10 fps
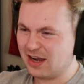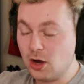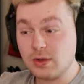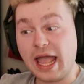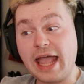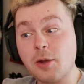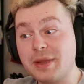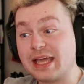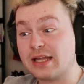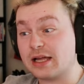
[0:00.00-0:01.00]
Okay, and
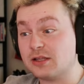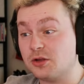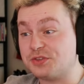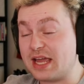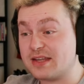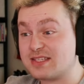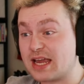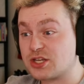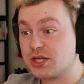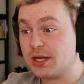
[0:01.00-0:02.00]
we get like a little dance
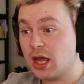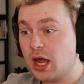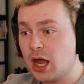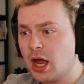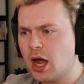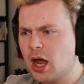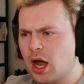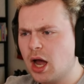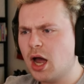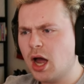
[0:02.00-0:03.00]
section.
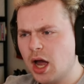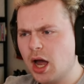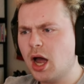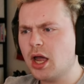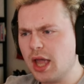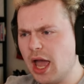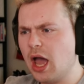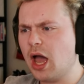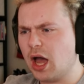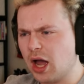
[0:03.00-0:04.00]

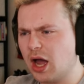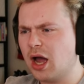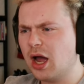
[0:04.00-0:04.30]
Yeah.